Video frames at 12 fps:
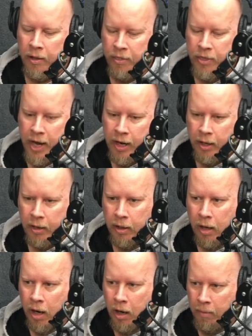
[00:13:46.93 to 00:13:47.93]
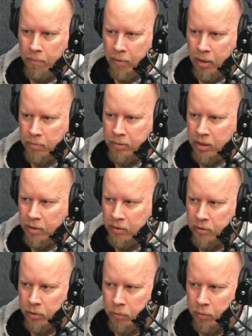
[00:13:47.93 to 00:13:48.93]
There are maybe
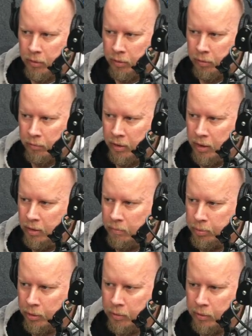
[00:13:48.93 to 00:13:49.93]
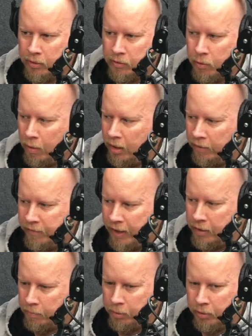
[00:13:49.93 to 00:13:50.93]
2 or 3 brewers
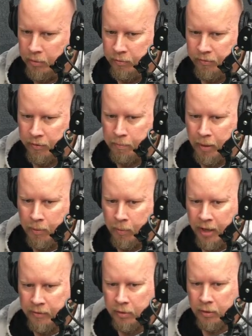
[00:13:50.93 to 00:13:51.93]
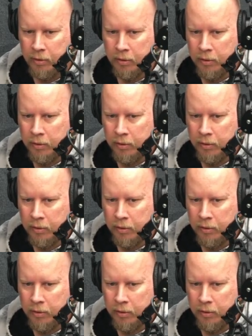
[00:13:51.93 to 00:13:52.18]
qualified to brew for Budweiser.